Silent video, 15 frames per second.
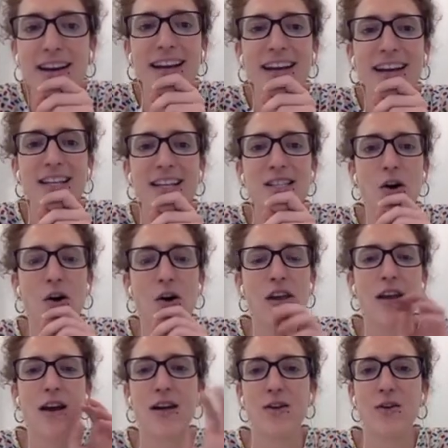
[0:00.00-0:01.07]
So
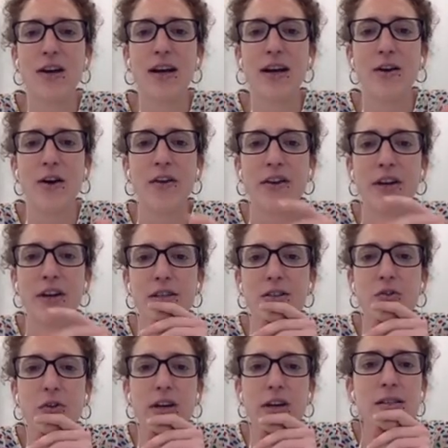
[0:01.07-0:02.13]
here you have a
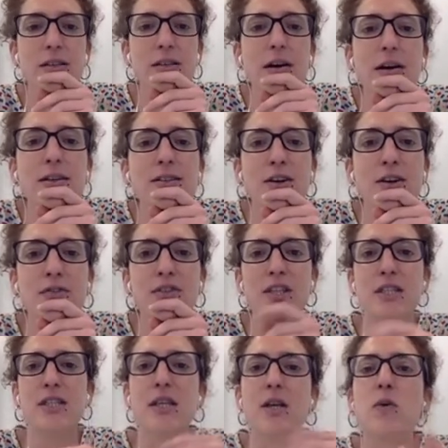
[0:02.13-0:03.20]
screenshot of the
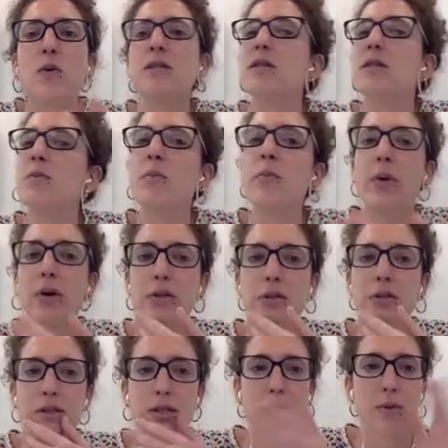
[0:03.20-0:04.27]
sequencing
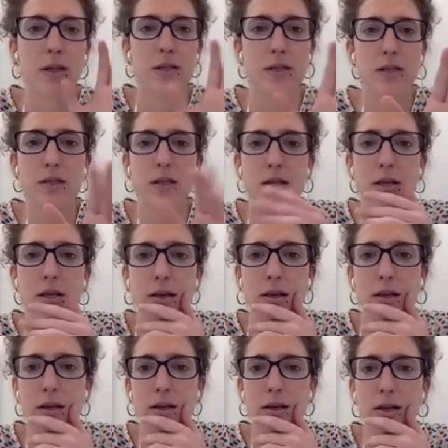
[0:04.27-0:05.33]
process. I mean, this is
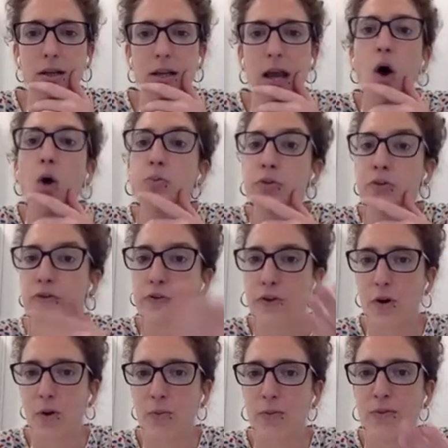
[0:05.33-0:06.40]
the output
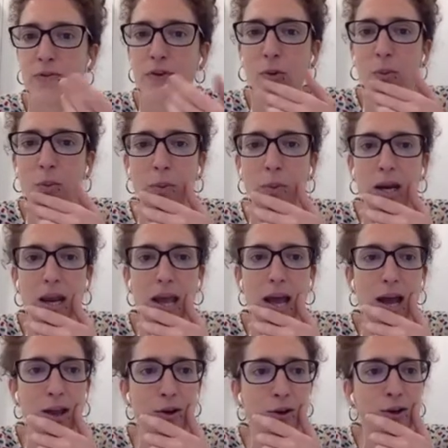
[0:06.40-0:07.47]
from
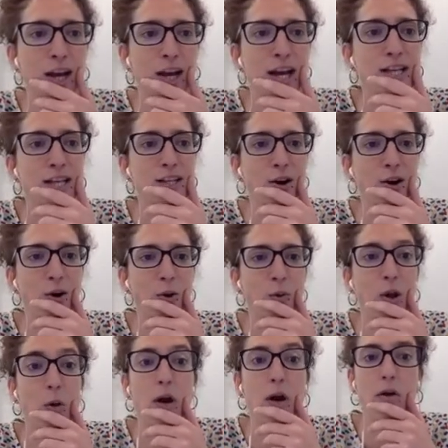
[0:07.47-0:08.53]
Mini-ion. So
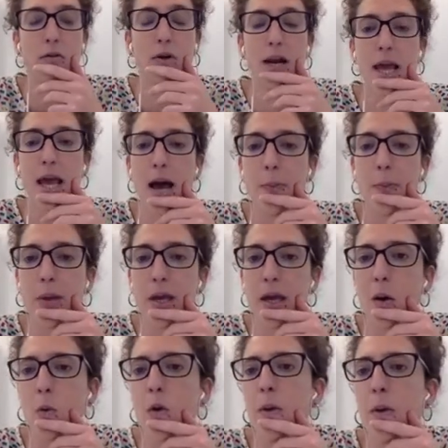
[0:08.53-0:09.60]
we were really happy,
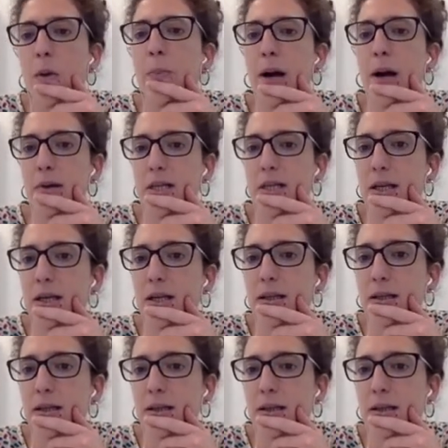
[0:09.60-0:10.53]
and we published it in